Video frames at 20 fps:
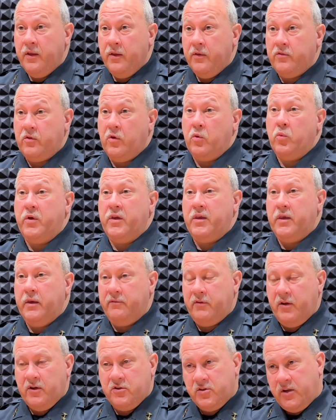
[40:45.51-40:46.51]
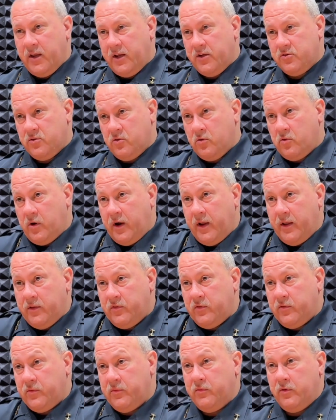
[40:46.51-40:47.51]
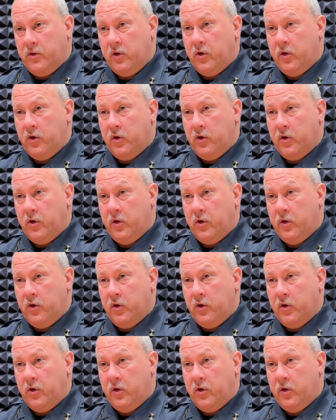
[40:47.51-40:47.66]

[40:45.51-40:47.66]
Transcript: So we give educational grants,